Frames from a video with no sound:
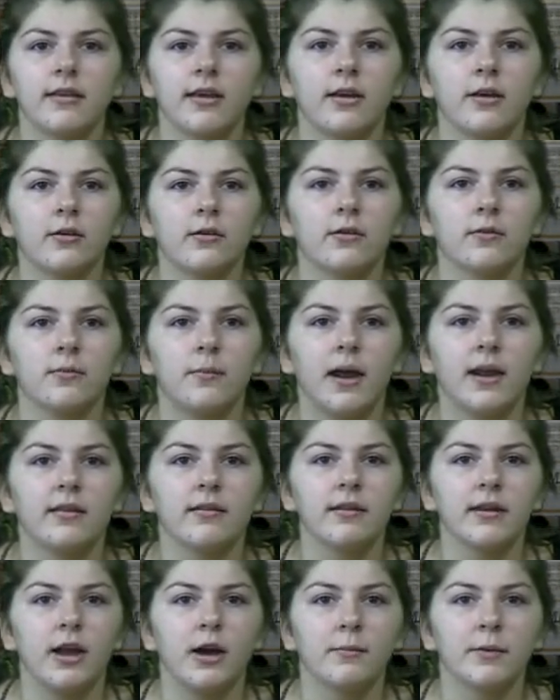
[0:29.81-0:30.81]
kills,
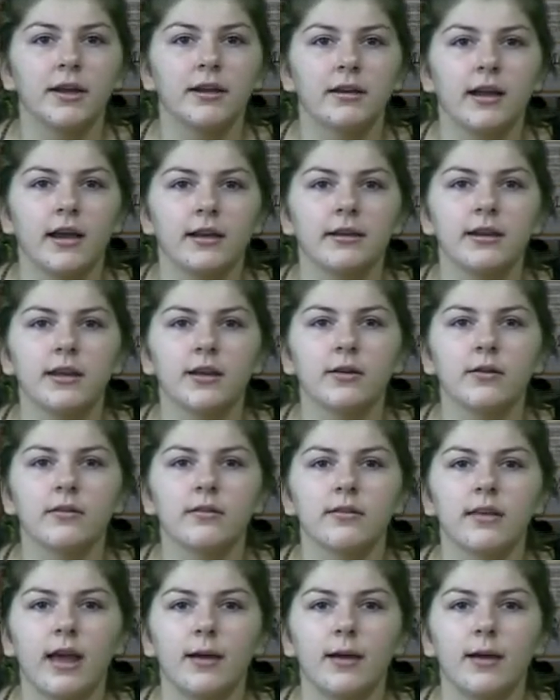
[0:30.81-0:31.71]
Madison Helmick 9 kills,